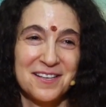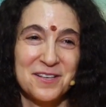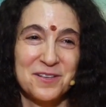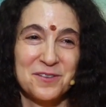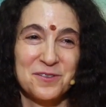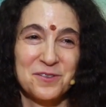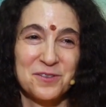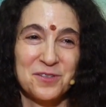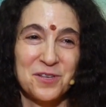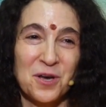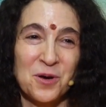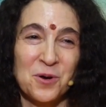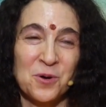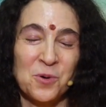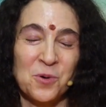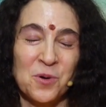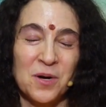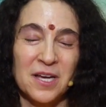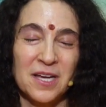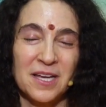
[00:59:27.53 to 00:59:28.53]

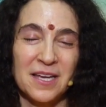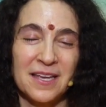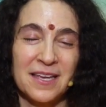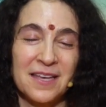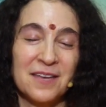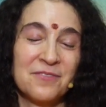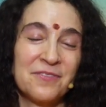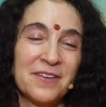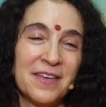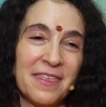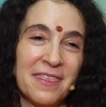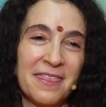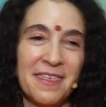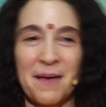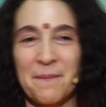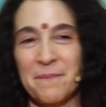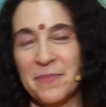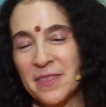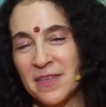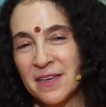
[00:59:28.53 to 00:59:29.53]
So giving
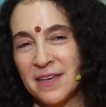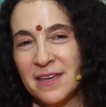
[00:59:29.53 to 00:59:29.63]
them the